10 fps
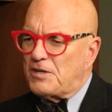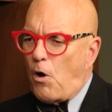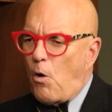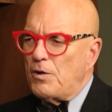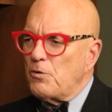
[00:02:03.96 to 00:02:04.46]
the
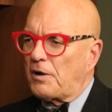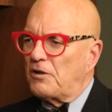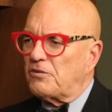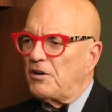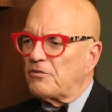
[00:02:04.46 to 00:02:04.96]
only
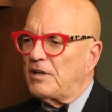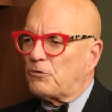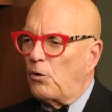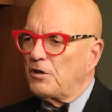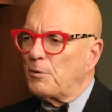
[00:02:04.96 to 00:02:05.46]
organization
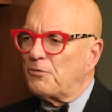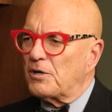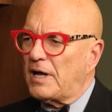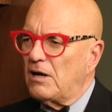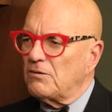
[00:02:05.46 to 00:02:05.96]
that's holding them to
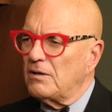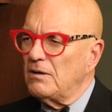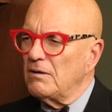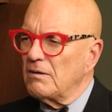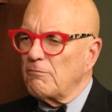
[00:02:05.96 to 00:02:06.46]
account?
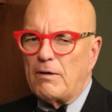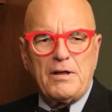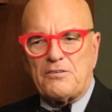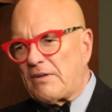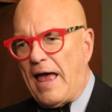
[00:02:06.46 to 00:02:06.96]
Like,
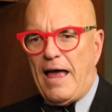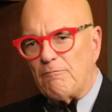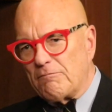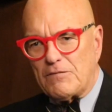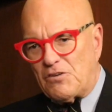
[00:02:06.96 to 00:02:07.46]
why are you
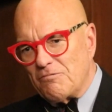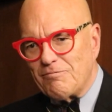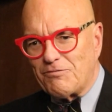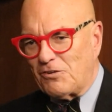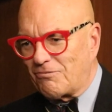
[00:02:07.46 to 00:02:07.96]

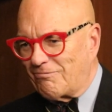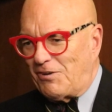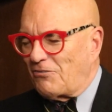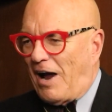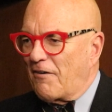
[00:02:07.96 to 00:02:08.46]

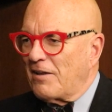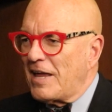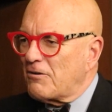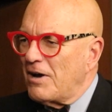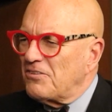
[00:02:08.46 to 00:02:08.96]
just hiring
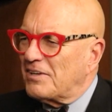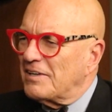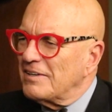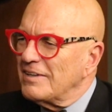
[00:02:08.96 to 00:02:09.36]
like crazy?